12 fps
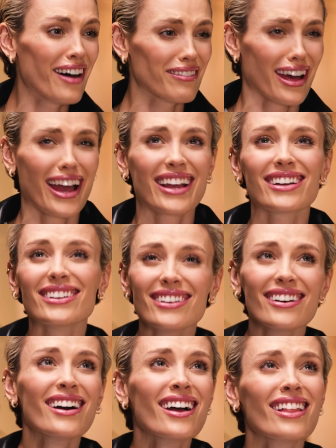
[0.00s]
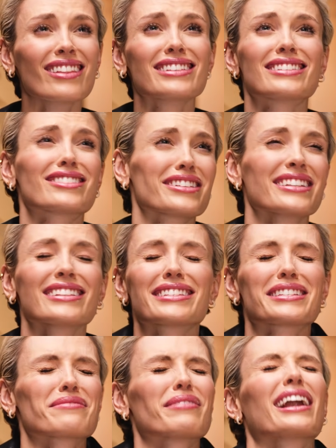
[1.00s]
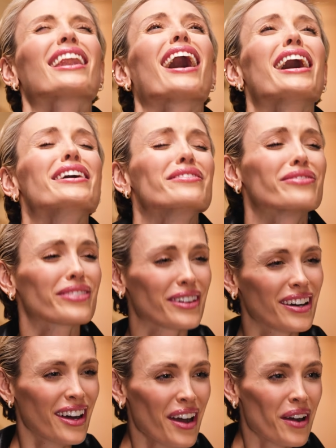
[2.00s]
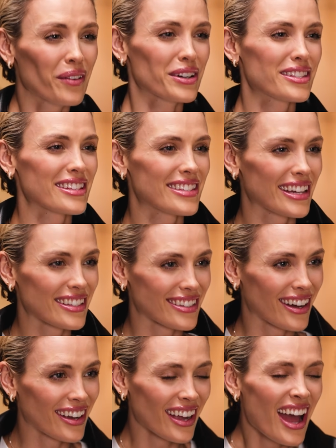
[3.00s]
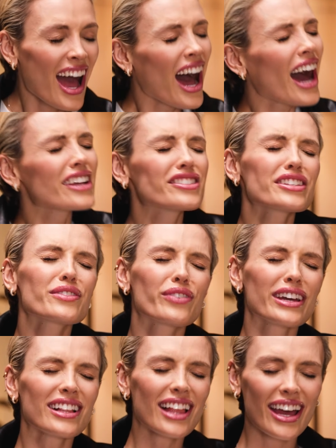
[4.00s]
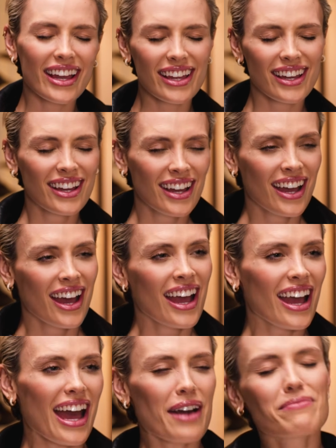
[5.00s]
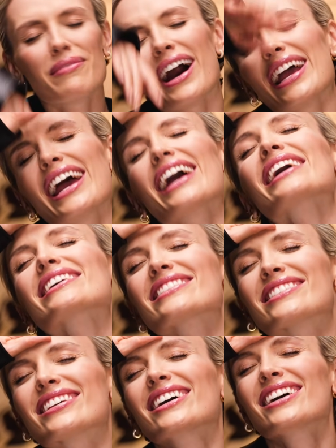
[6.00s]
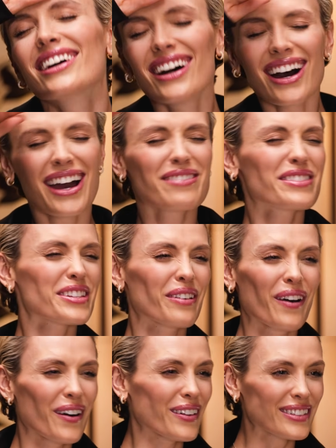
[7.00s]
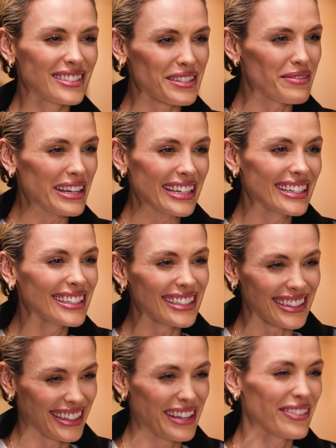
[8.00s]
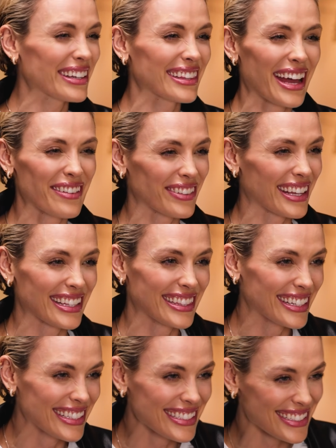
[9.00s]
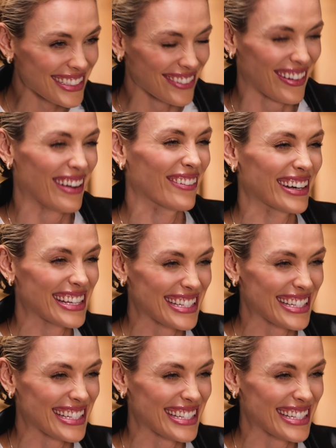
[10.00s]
I'm like, this isn't my life. What's the TikTok? I just feel like at my age, I'm too old to be living life like this. Wait, what is